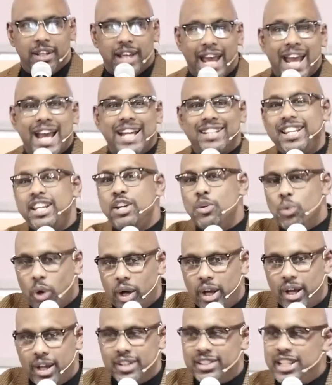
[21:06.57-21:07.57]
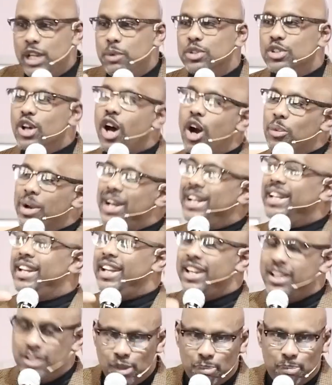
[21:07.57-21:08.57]
As he was. He was already
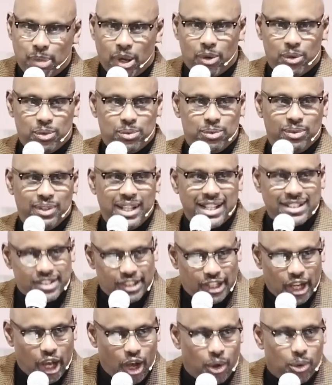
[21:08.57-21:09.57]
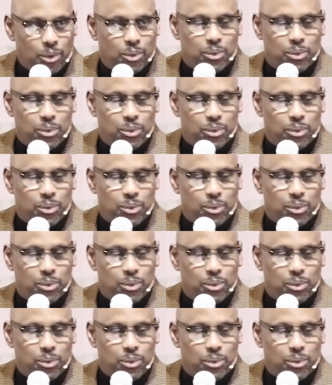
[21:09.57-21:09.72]
in the boat. Let's go.